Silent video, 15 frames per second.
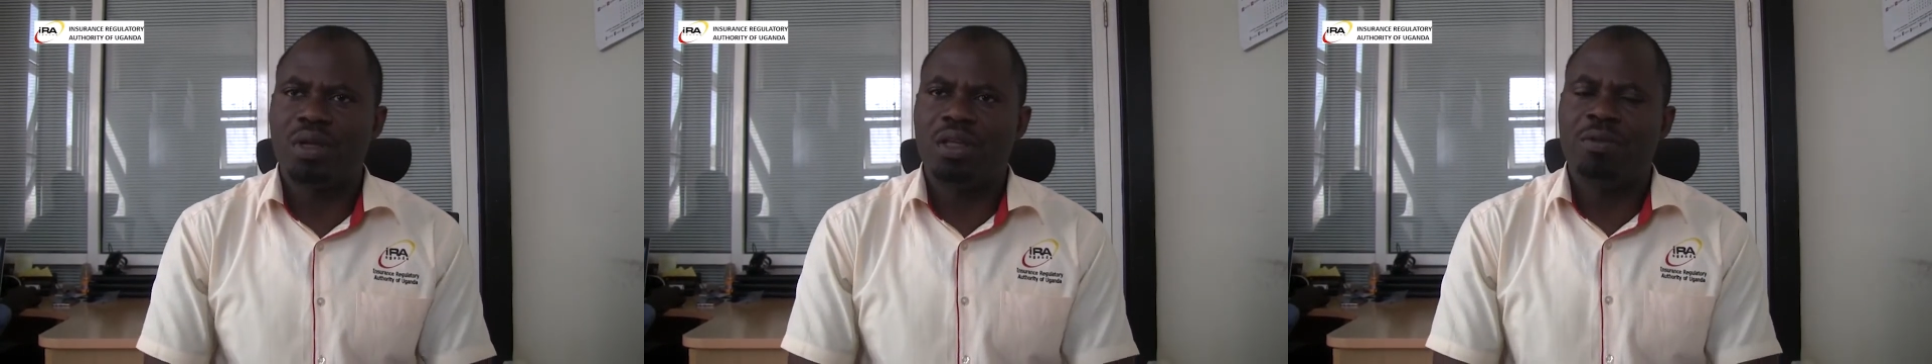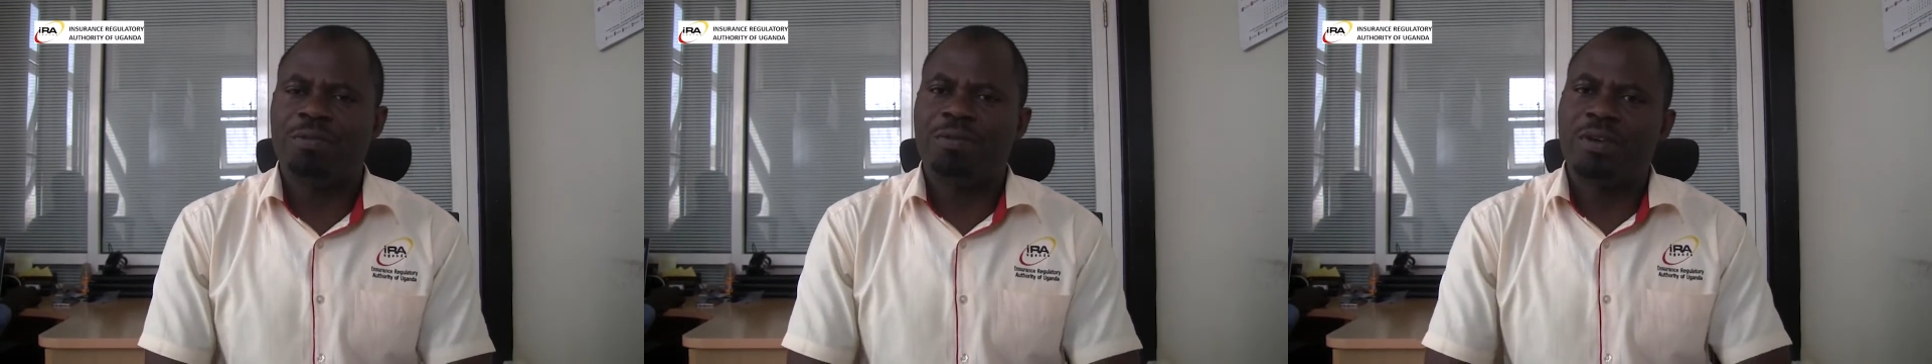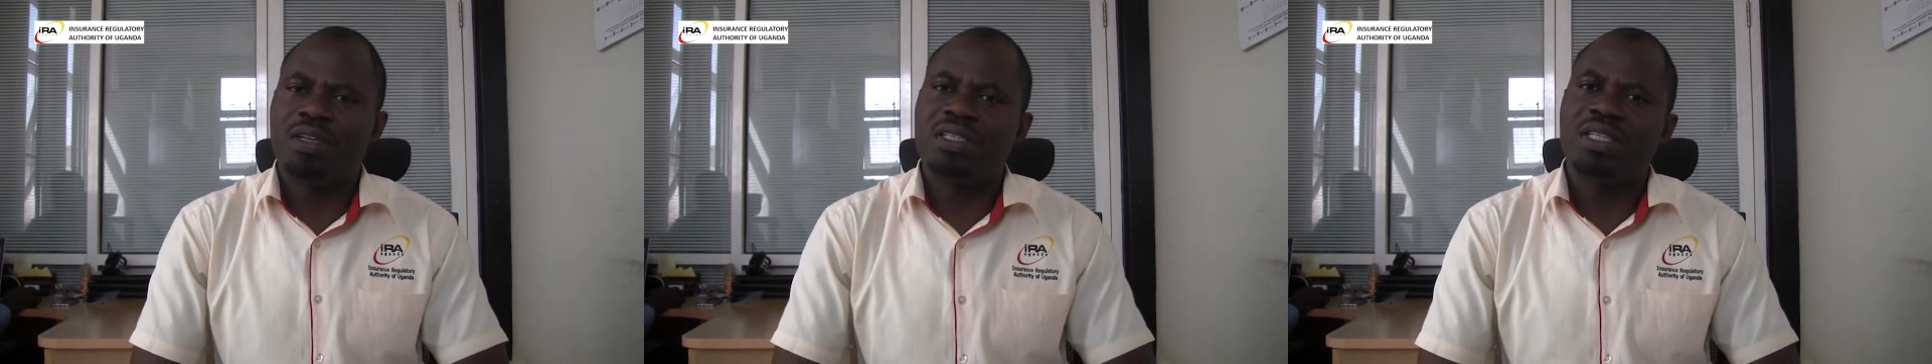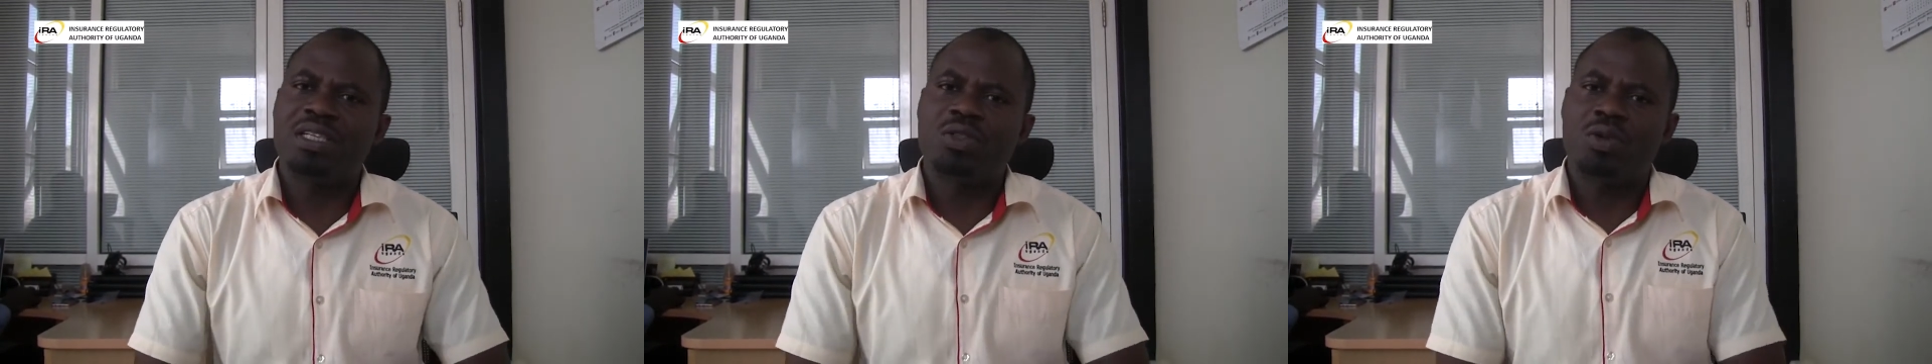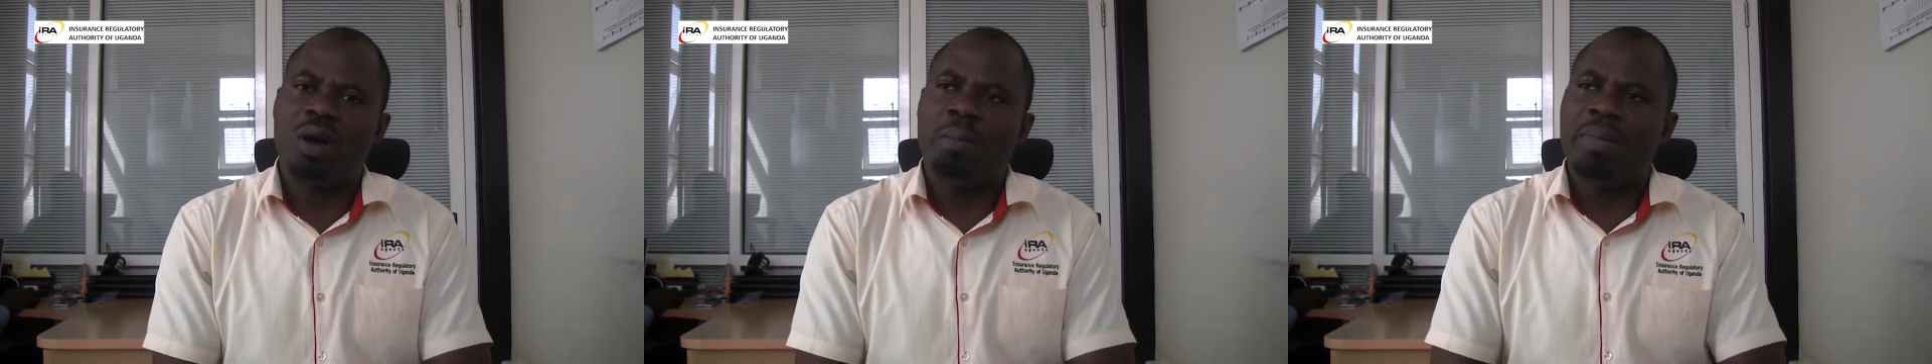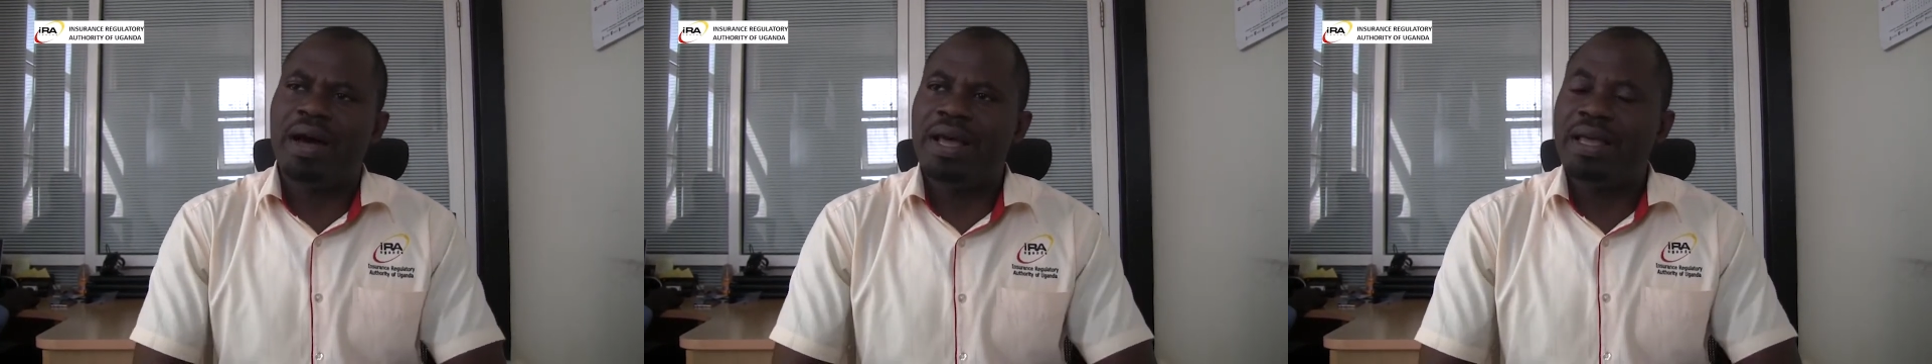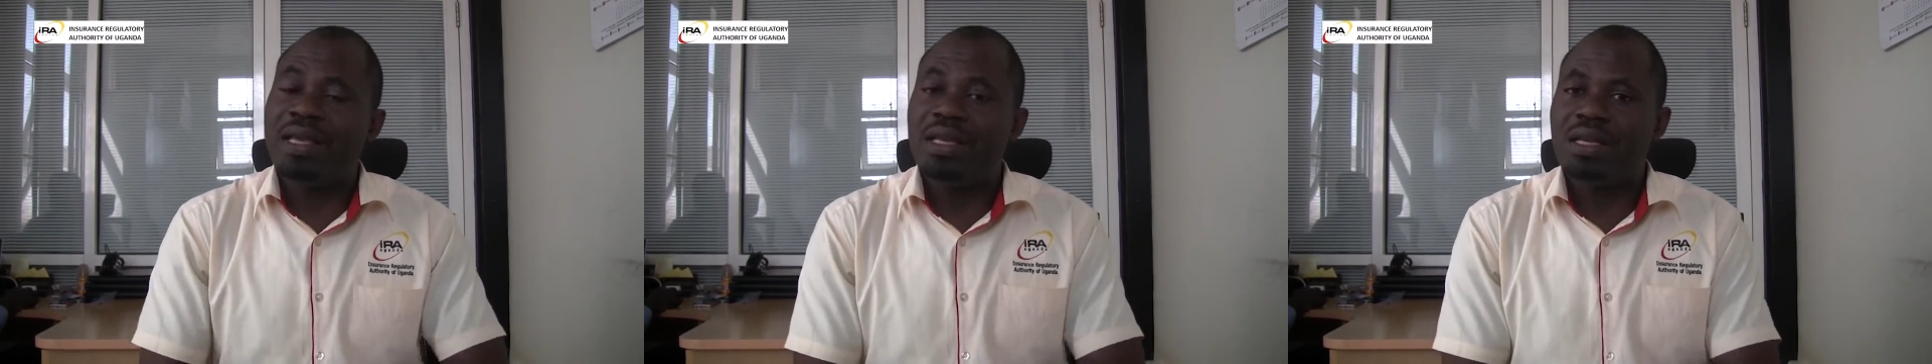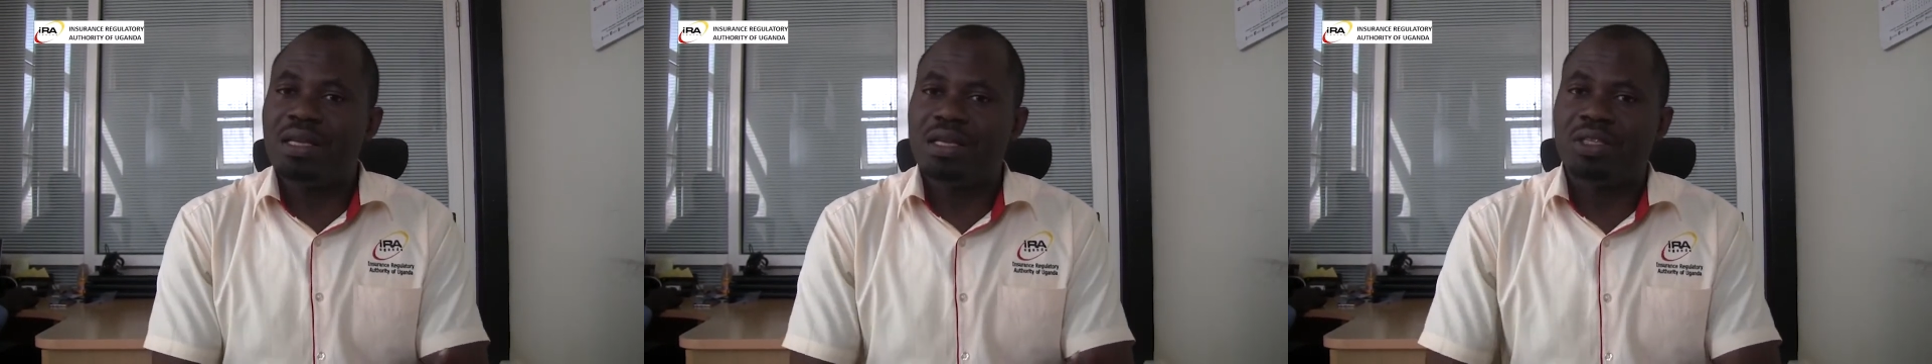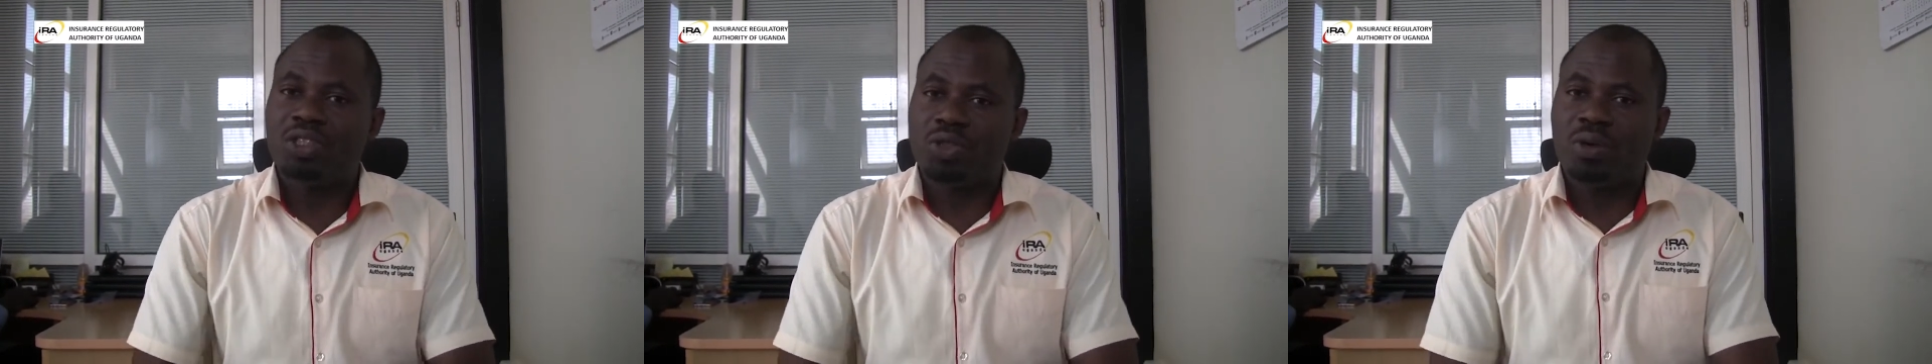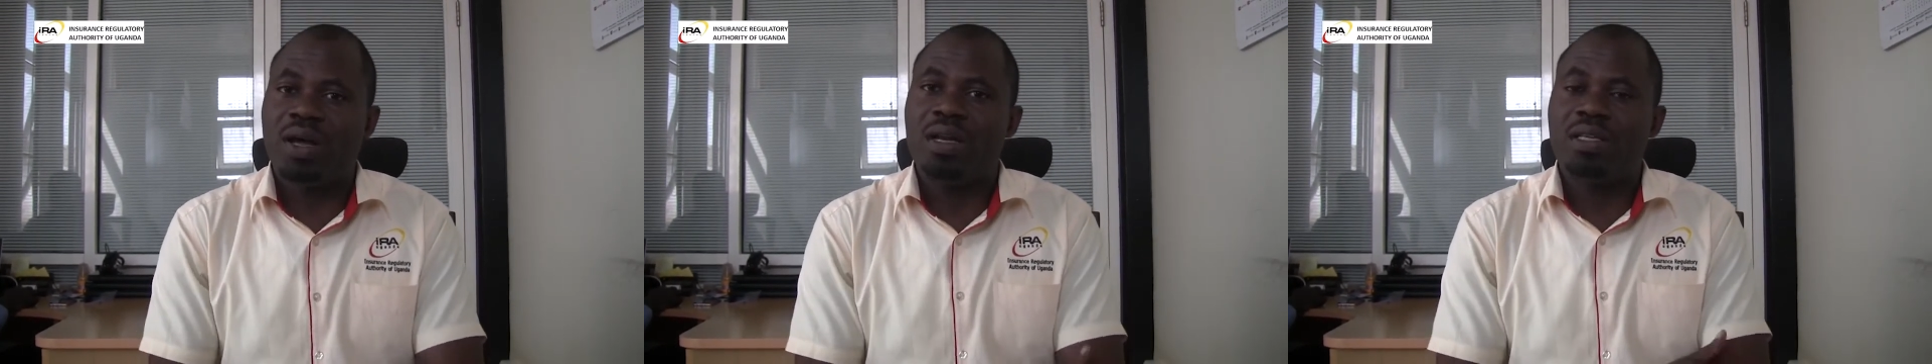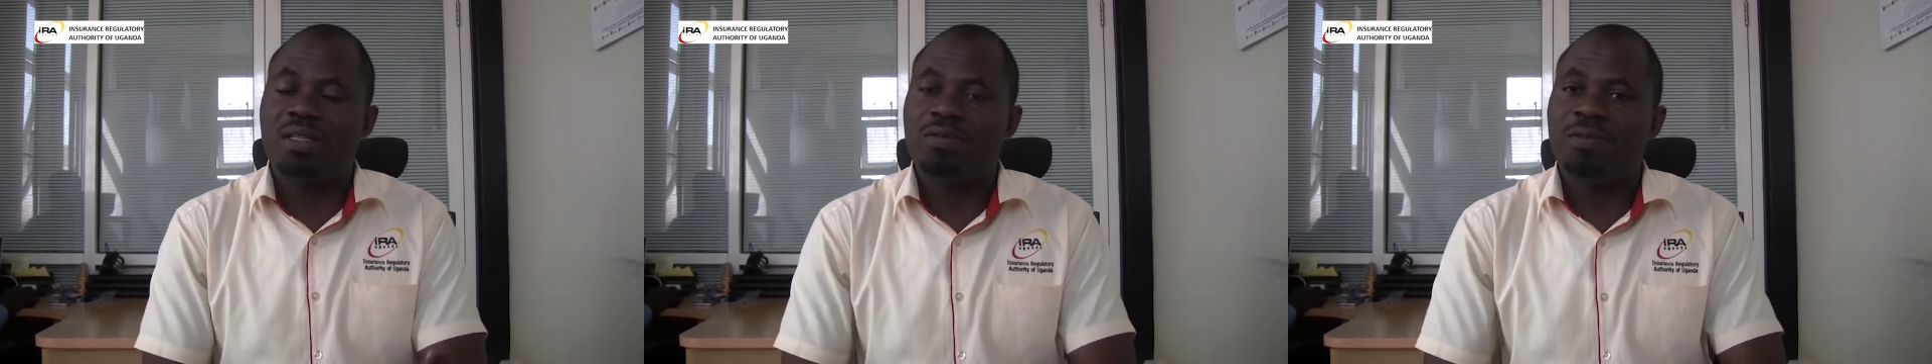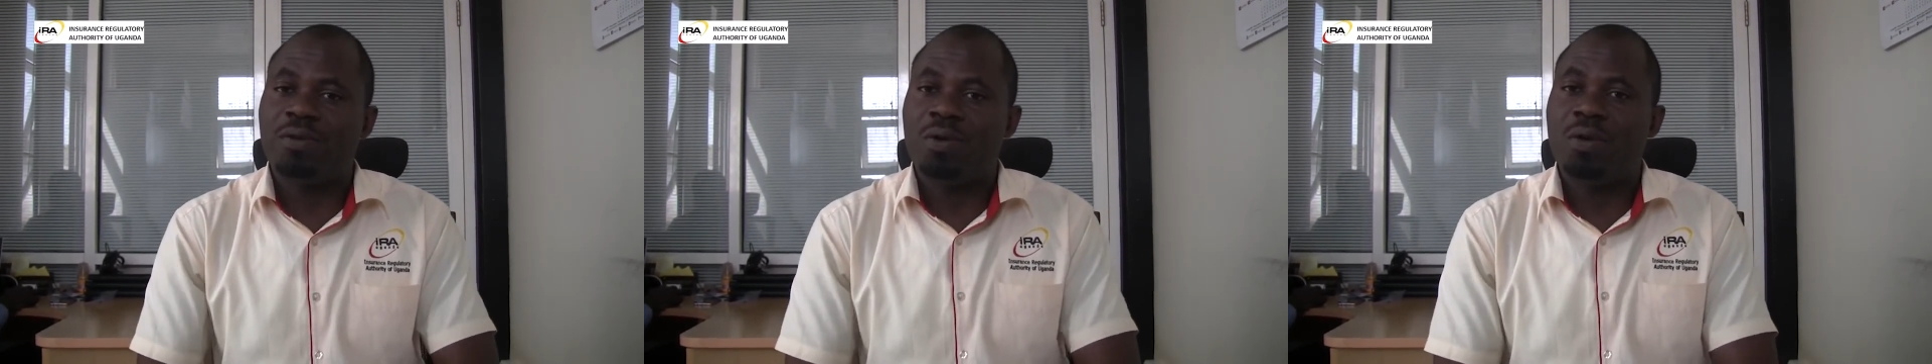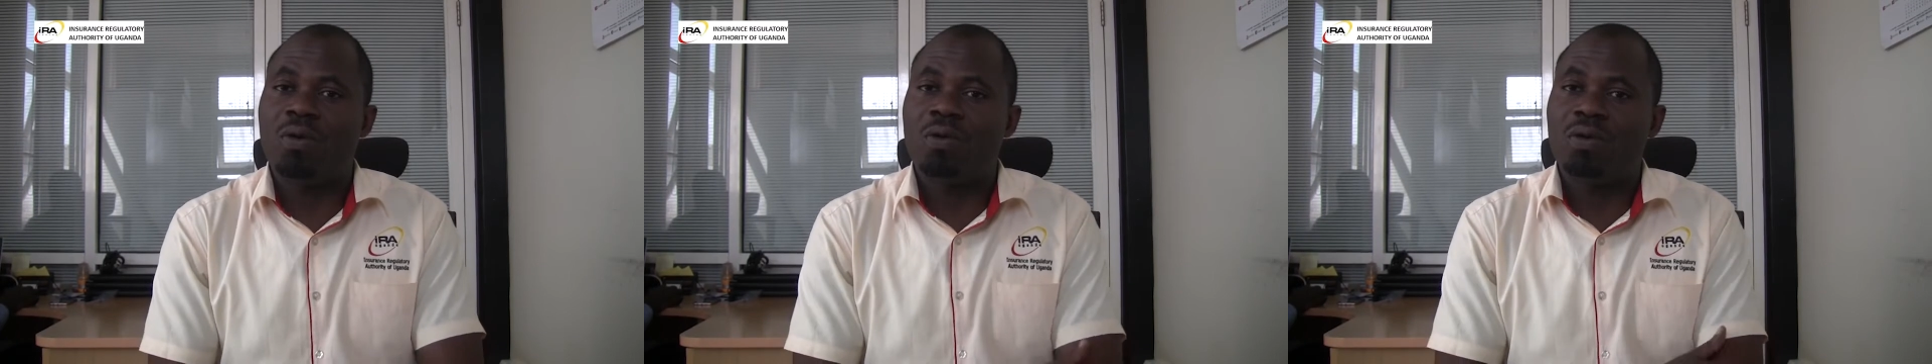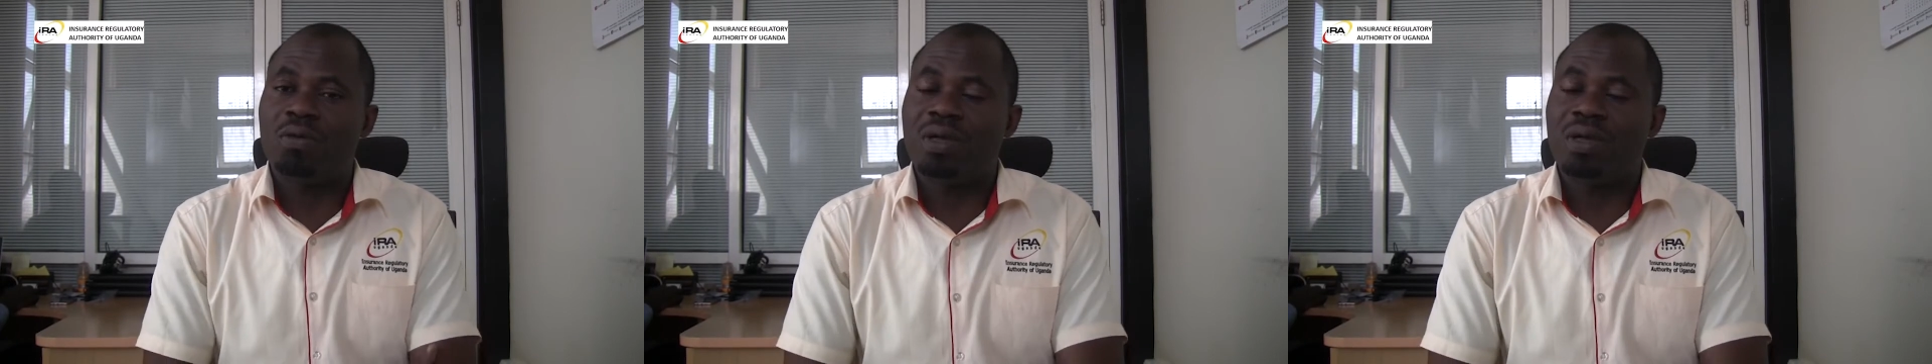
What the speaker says: If, for instance, you are buying insurance for